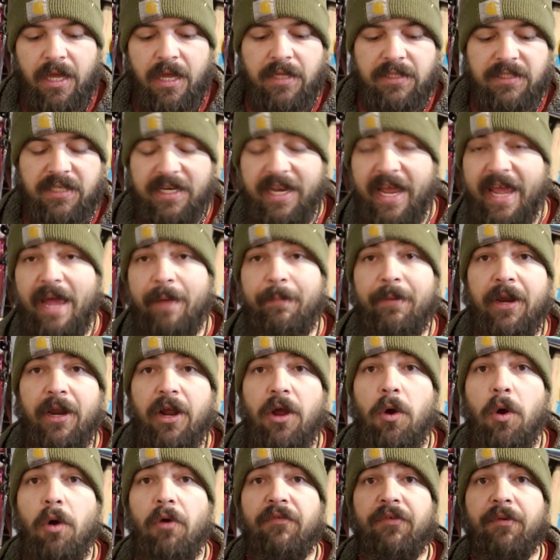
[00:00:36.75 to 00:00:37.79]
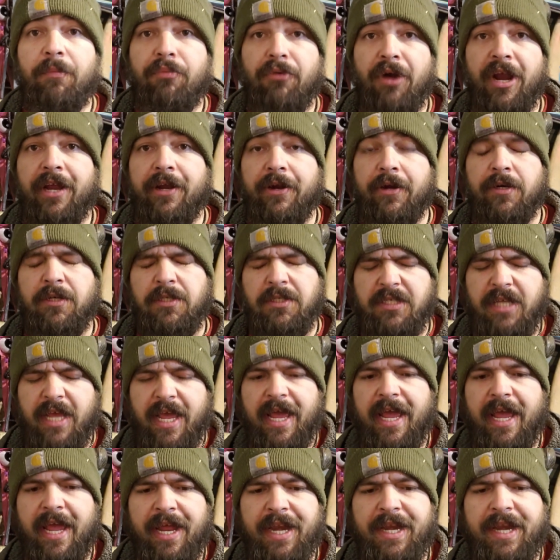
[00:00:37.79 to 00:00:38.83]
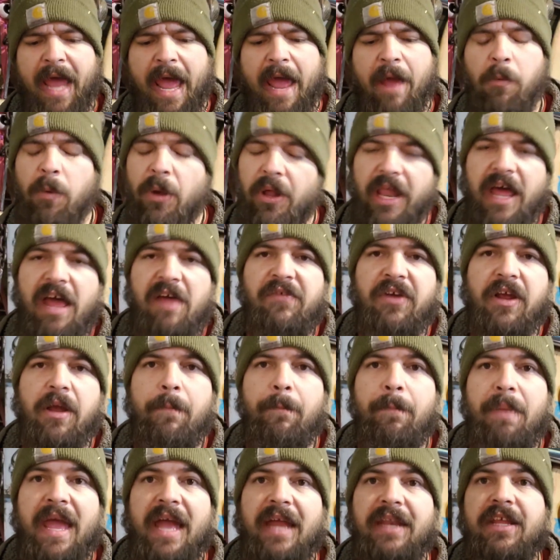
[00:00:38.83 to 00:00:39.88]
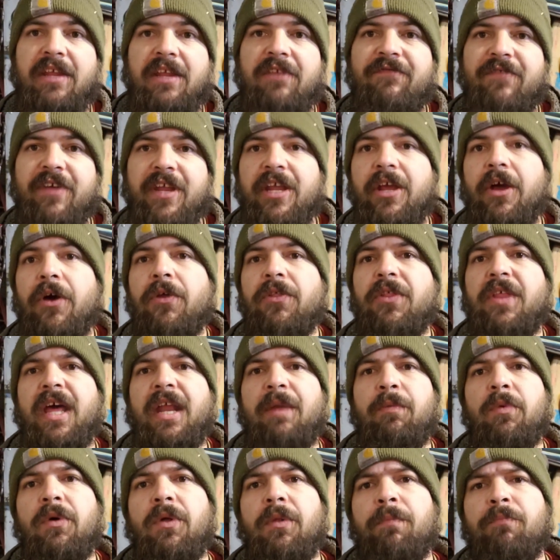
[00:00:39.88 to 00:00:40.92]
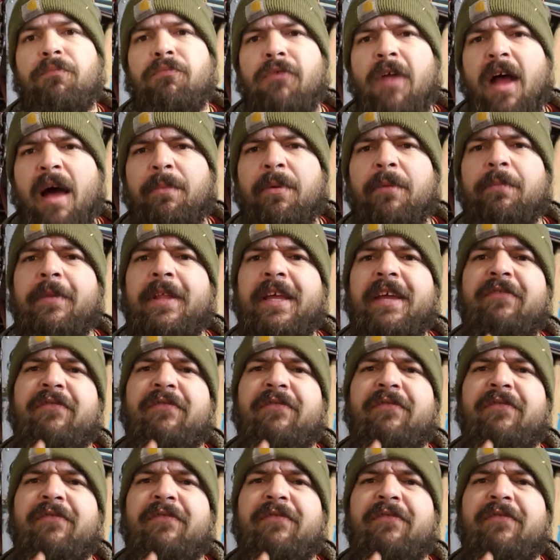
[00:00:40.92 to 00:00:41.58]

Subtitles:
Today I'm going to go over breakers, and I will have a companion video that will probably,